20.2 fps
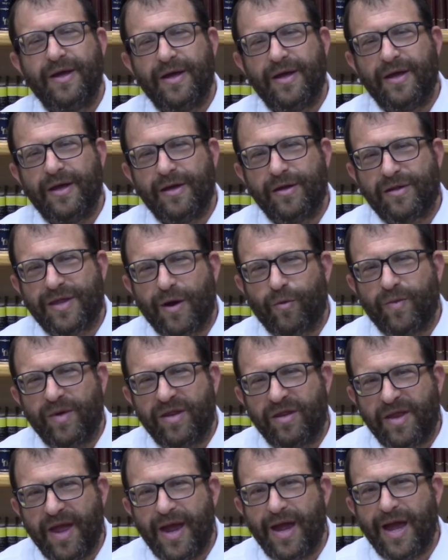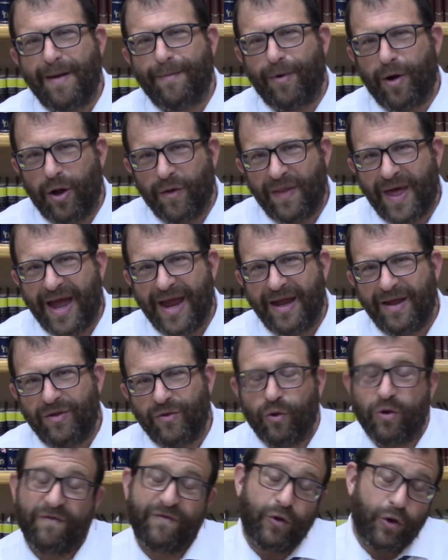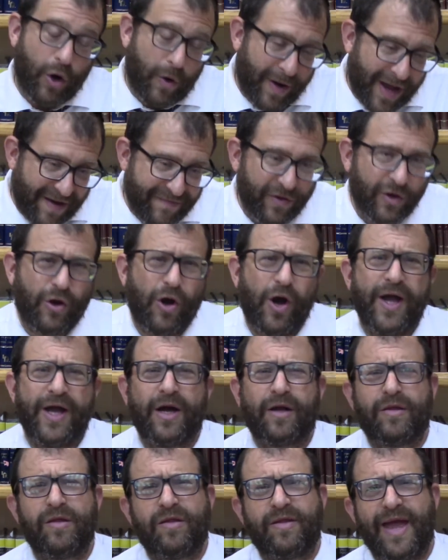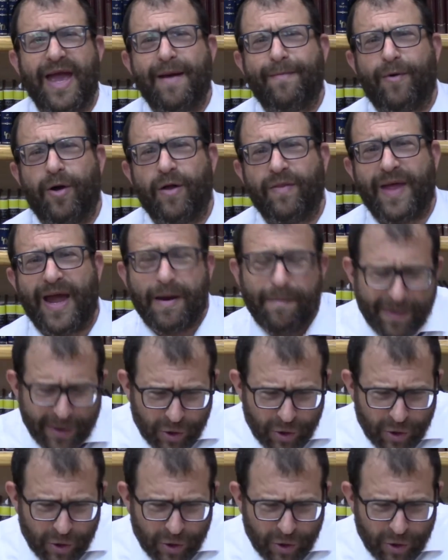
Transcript: is that we stay up all night, or if you don't have the koyach to stay up all night,